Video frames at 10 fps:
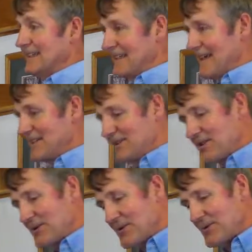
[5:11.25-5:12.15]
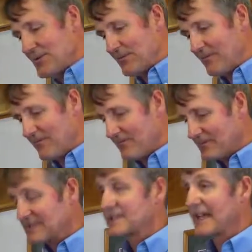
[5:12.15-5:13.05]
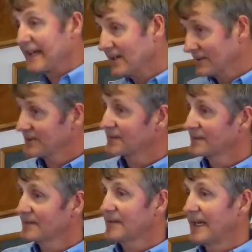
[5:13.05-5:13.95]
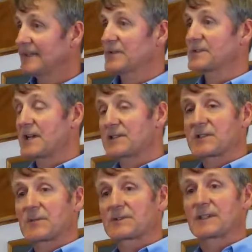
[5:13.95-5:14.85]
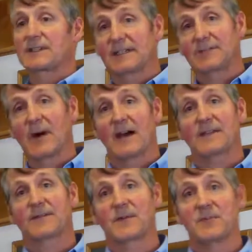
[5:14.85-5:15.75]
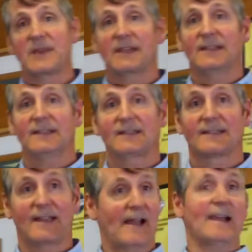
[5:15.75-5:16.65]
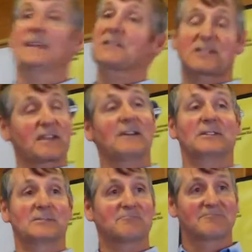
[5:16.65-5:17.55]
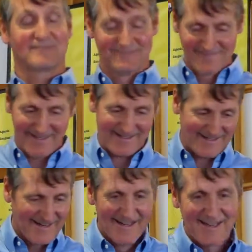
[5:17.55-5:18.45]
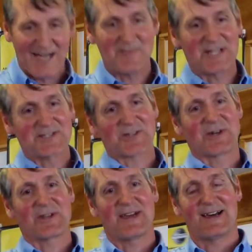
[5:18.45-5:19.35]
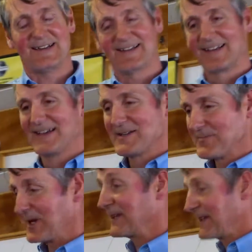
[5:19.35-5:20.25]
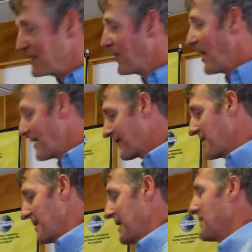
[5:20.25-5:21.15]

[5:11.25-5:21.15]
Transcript: It led to sales. And those customers that did buy from me, and I didn't sell them, I made sure of that, but they bought from me.